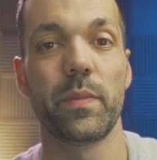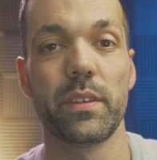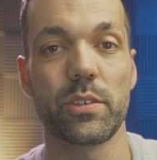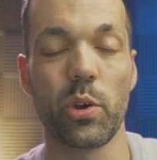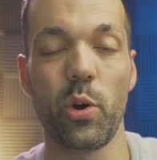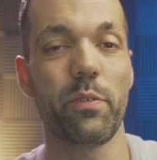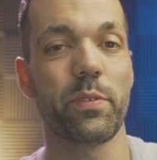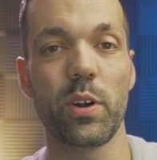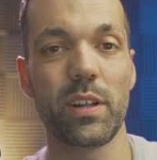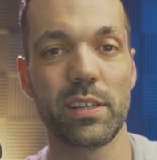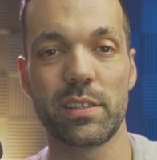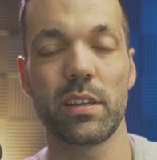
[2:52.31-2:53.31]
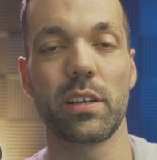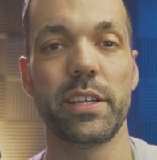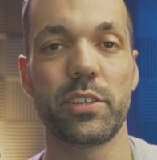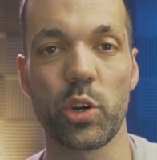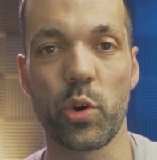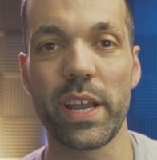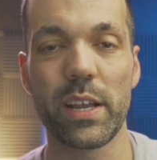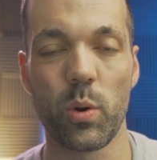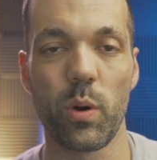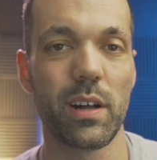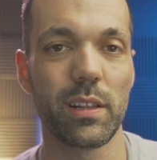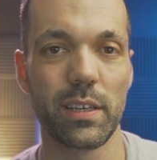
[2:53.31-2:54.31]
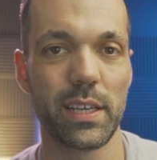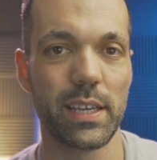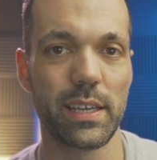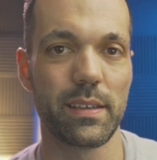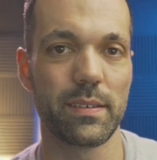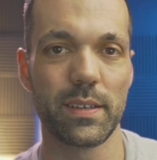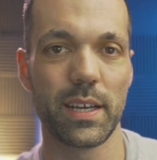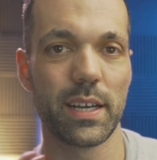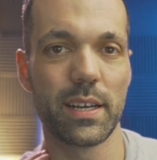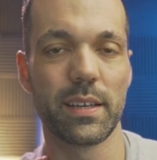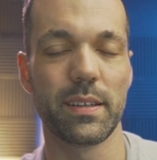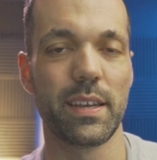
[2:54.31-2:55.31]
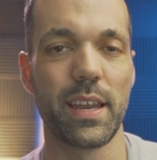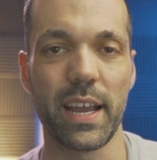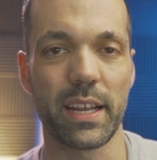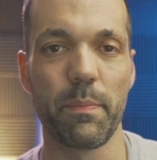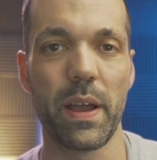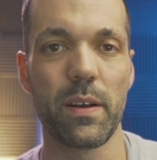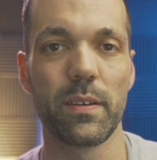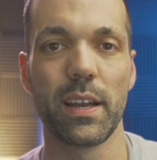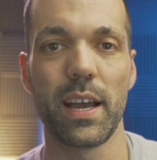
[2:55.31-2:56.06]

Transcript: So overall, it's a great quality neck mount.